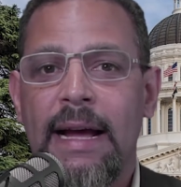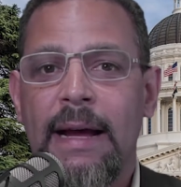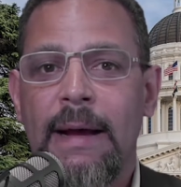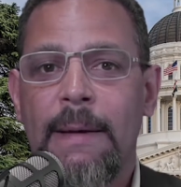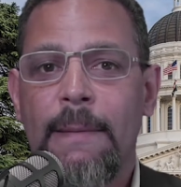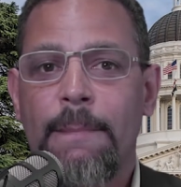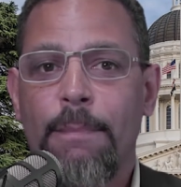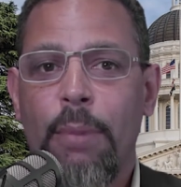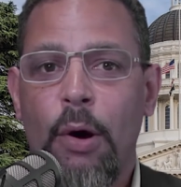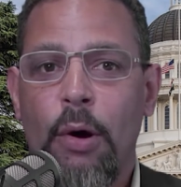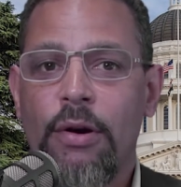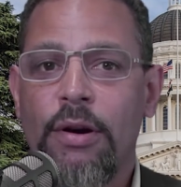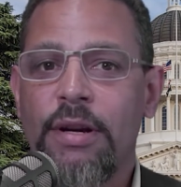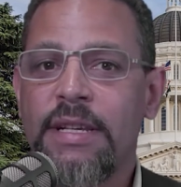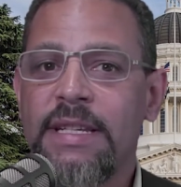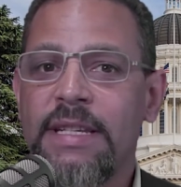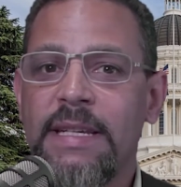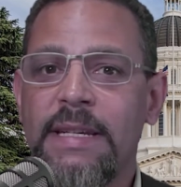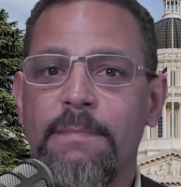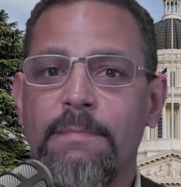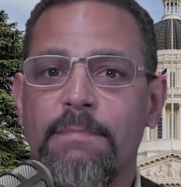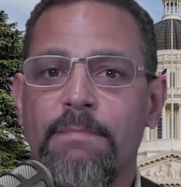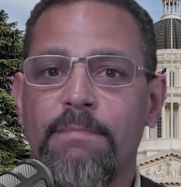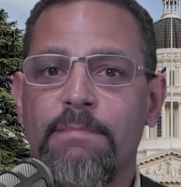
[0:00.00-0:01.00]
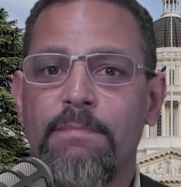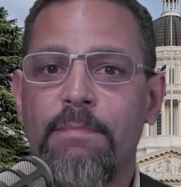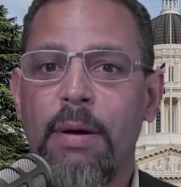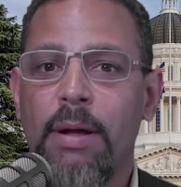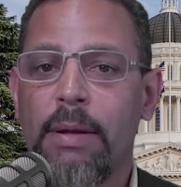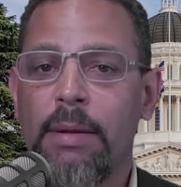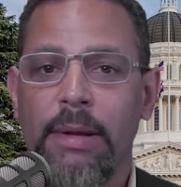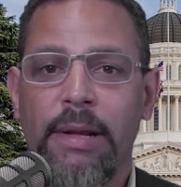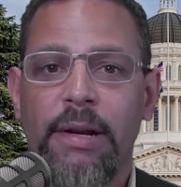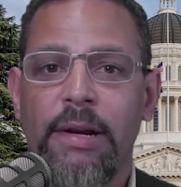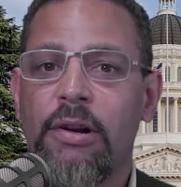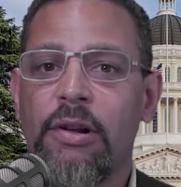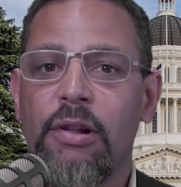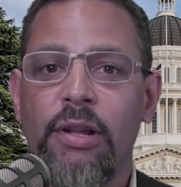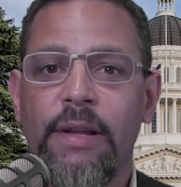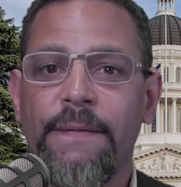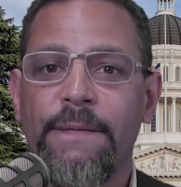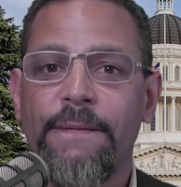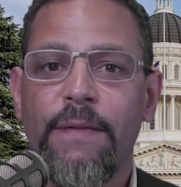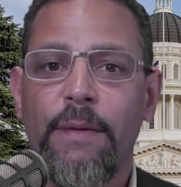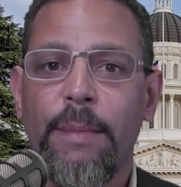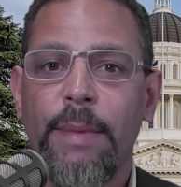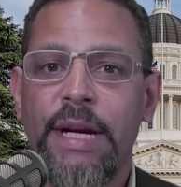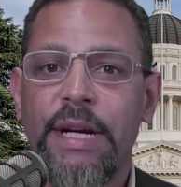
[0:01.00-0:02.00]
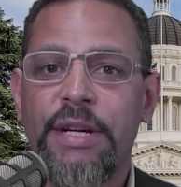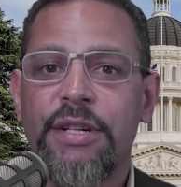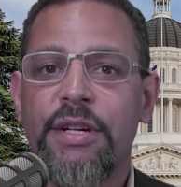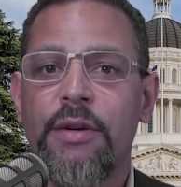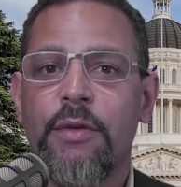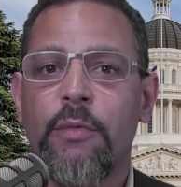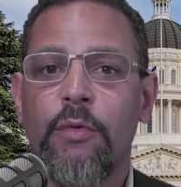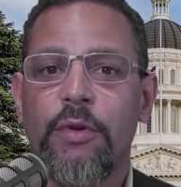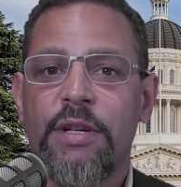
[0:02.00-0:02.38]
partisan political information.